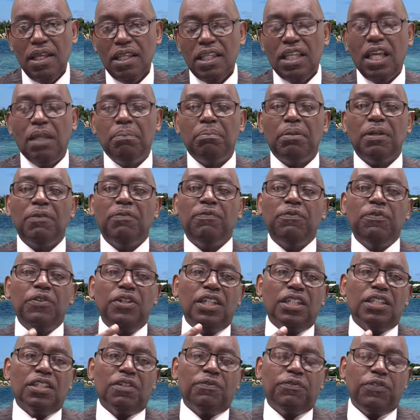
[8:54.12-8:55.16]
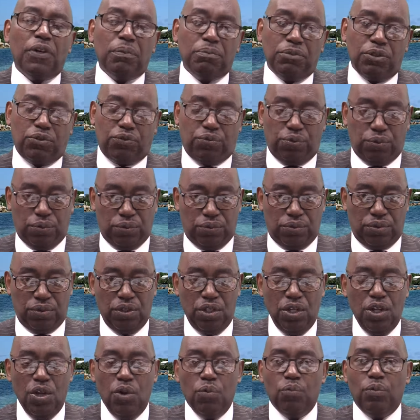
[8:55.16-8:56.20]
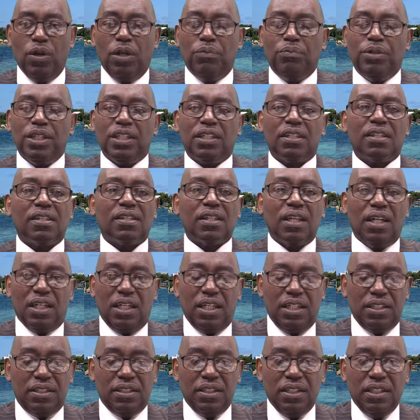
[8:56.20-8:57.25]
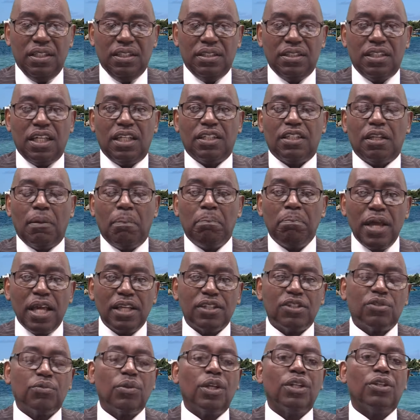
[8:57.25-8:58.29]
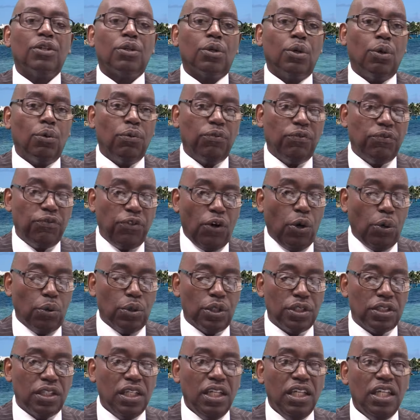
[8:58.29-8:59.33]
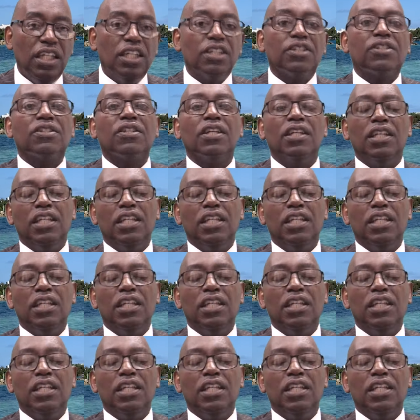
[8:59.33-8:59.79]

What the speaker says: can be further from the truth when we decide that the best way to go forward is to